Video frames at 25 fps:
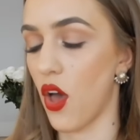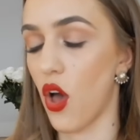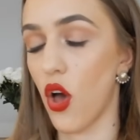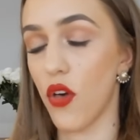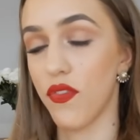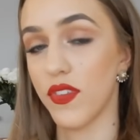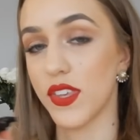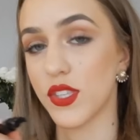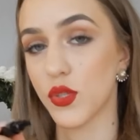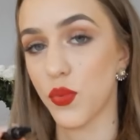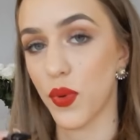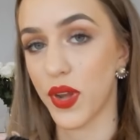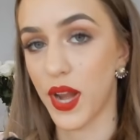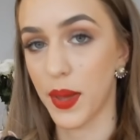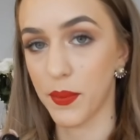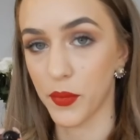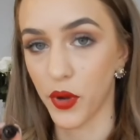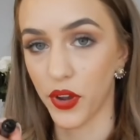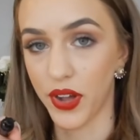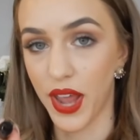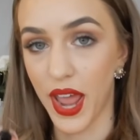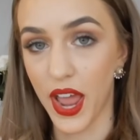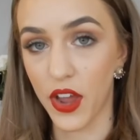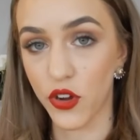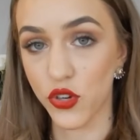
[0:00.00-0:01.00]
on this one, I'm
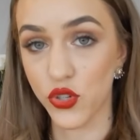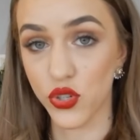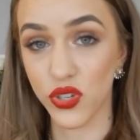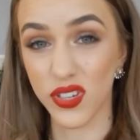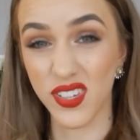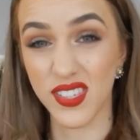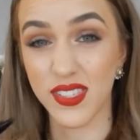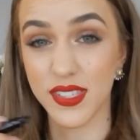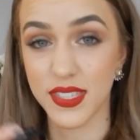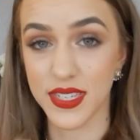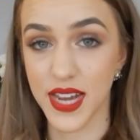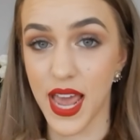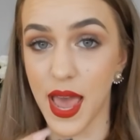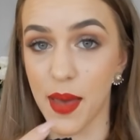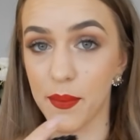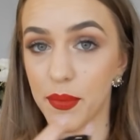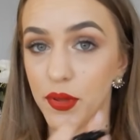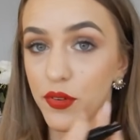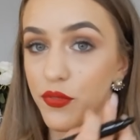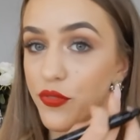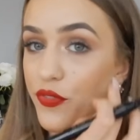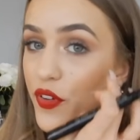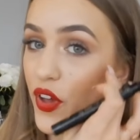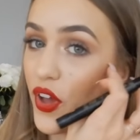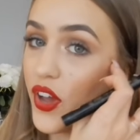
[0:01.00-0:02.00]
going to actually
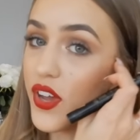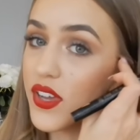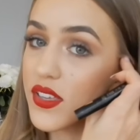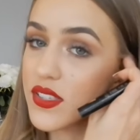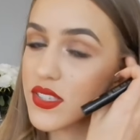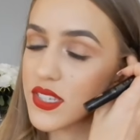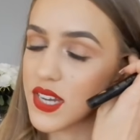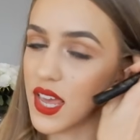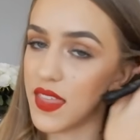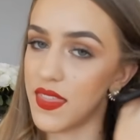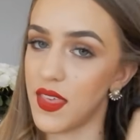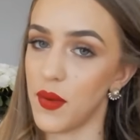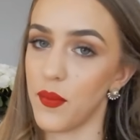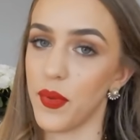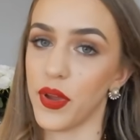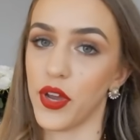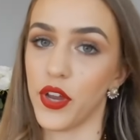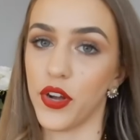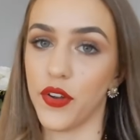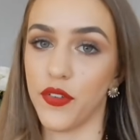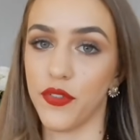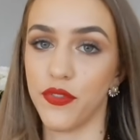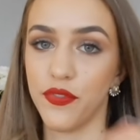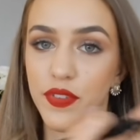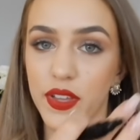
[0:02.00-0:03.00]
stamp it first, and then we're
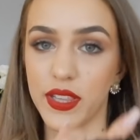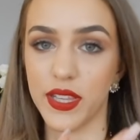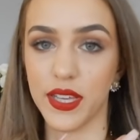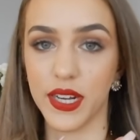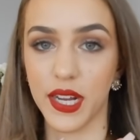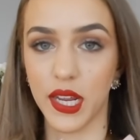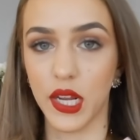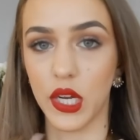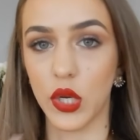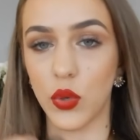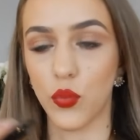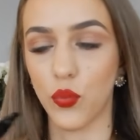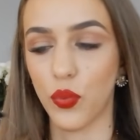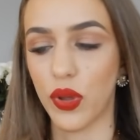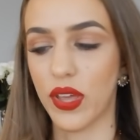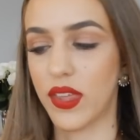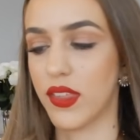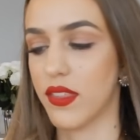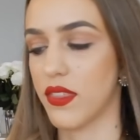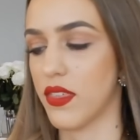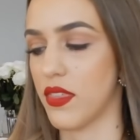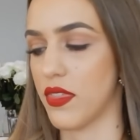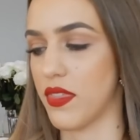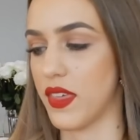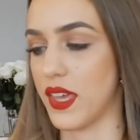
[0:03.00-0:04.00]
going to fill it in
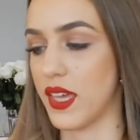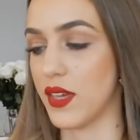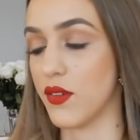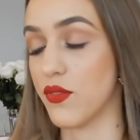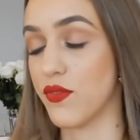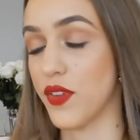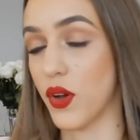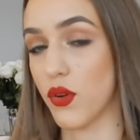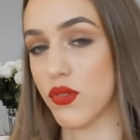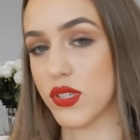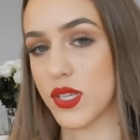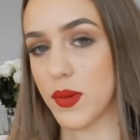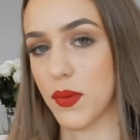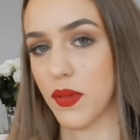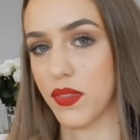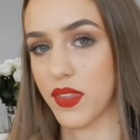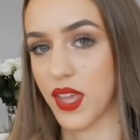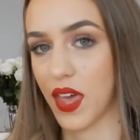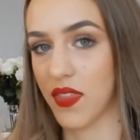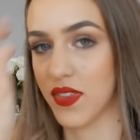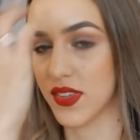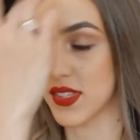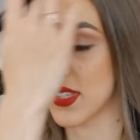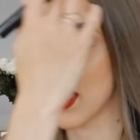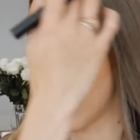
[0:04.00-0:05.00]
with the felt tip on the other